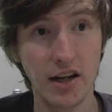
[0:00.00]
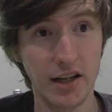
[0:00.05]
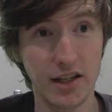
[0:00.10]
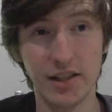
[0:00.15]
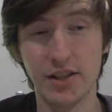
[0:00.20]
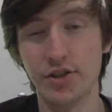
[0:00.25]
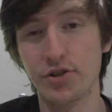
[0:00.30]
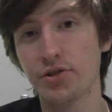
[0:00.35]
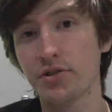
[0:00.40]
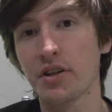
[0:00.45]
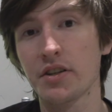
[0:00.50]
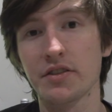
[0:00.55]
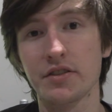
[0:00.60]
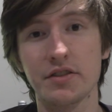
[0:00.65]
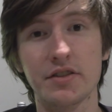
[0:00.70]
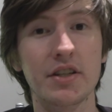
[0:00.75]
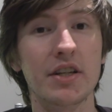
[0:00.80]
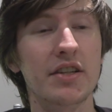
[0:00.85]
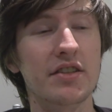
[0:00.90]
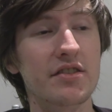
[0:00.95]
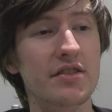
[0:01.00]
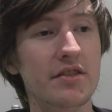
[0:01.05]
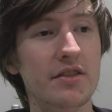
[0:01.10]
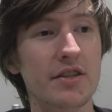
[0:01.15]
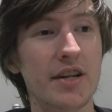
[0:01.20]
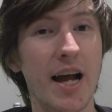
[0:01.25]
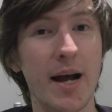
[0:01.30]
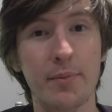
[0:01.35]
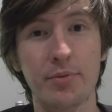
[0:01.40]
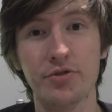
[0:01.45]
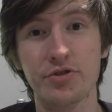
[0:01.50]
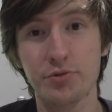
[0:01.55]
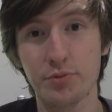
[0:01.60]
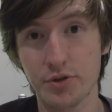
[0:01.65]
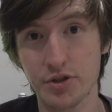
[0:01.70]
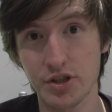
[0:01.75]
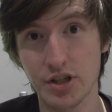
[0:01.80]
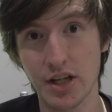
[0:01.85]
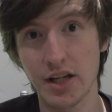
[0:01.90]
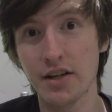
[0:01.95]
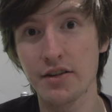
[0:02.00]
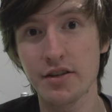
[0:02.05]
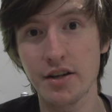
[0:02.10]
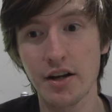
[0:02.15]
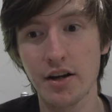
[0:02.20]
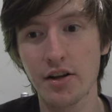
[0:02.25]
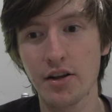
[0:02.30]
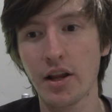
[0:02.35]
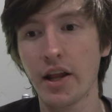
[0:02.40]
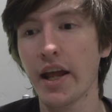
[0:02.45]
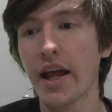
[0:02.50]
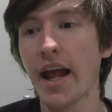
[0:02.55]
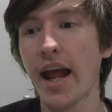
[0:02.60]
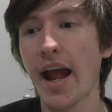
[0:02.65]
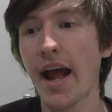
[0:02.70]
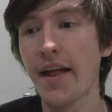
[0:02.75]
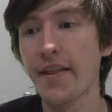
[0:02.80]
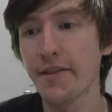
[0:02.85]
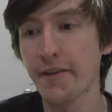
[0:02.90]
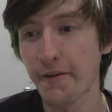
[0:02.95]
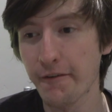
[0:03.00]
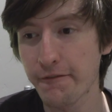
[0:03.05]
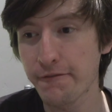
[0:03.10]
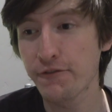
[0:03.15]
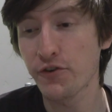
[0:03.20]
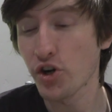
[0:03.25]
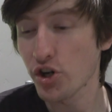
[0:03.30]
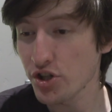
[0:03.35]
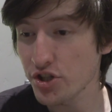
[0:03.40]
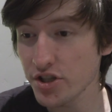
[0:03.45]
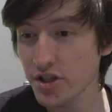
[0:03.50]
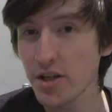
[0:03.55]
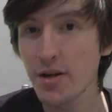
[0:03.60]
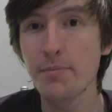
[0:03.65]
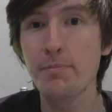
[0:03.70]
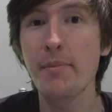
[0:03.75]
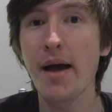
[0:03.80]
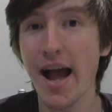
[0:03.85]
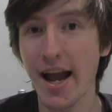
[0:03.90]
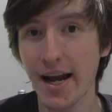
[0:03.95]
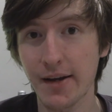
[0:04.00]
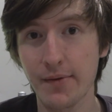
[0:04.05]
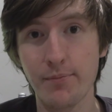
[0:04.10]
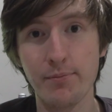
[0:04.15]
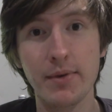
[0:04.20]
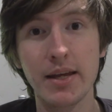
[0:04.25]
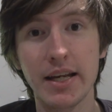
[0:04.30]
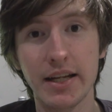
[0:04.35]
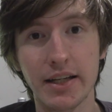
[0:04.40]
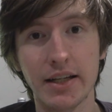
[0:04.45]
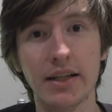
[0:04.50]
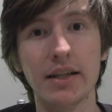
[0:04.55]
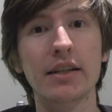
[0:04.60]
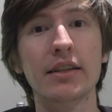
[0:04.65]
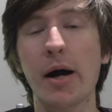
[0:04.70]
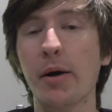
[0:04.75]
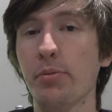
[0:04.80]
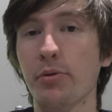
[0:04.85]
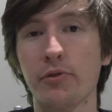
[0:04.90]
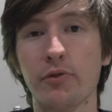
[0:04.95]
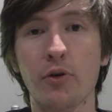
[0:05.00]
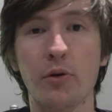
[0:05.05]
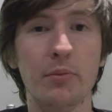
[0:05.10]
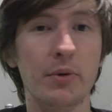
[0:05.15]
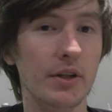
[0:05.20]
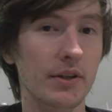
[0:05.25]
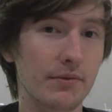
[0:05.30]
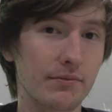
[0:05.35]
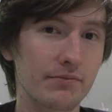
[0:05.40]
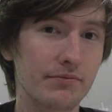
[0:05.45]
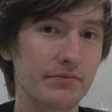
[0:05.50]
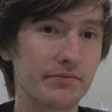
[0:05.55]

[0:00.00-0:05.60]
In 2006, Apple switched to Intel, and the first Mac Mini outperformed it.